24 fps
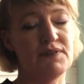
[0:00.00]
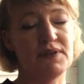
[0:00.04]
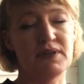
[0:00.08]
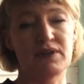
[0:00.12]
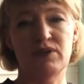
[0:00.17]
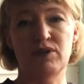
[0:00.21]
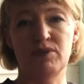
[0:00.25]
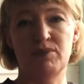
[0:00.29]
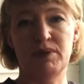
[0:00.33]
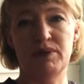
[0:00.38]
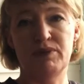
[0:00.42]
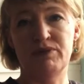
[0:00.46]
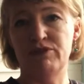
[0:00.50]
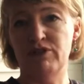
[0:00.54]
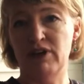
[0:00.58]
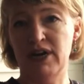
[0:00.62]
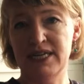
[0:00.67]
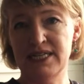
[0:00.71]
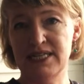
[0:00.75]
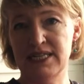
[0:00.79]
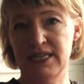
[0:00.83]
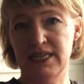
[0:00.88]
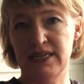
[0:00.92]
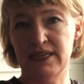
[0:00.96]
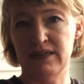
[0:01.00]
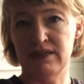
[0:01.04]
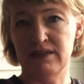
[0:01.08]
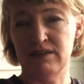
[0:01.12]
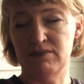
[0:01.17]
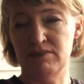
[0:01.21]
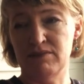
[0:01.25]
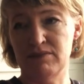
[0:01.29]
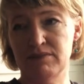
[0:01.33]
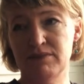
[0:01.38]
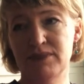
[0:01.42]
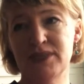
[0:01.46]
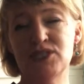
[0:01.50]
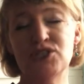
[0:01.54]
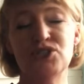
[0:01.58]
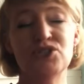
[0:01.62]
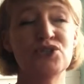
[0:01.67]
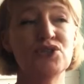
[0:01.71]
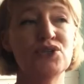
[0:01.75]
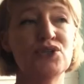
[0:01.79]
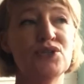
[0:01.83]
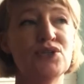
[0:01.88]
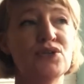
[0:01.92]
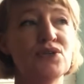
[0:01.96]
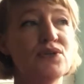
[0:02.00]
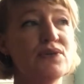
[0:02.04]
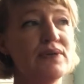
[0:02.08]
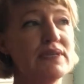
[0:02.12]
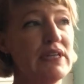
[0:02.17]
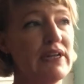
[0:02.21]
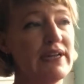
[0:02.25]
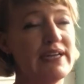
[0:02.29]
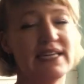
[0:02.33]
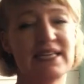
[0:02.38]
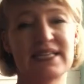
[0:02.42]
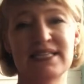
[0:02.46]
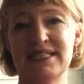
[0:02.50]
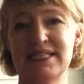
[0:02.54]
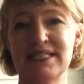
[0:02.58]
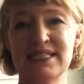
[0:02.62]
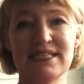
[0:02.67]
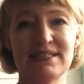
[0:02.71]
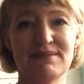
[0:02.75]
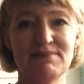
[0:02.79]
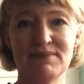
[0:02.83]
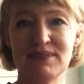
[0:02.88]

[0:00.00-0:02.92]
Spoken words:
It could be writing in my journal, and like I said,